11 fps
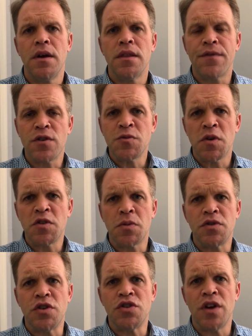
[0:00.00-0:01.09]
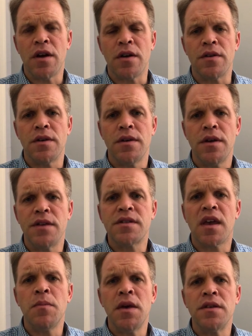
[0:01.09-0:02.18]
The first principle she shared is
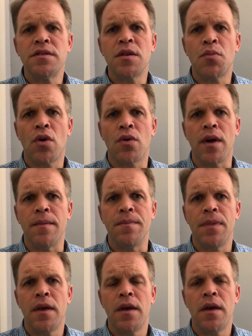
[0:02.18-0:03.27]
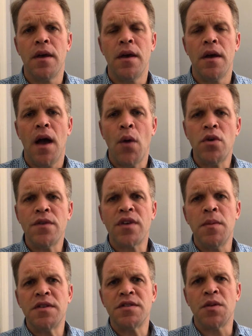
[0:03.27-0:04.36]
commit to the program. I wonder if
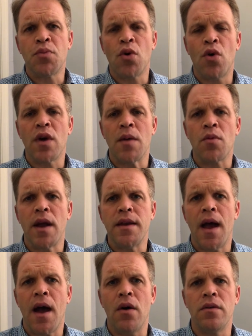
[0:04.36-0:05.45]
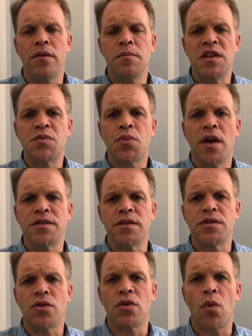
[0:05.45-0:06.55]
commit to the program right now means
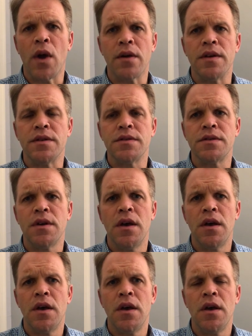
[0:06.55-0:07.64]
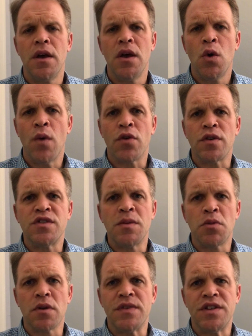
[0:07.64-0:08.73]
presence or awareness. We've heard a
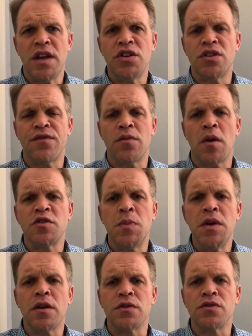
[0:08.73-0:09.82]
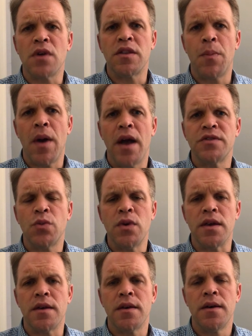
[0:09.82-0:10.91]
similar invitation from our speakers throughout the past
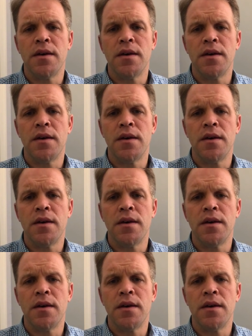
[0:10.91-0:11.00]
week.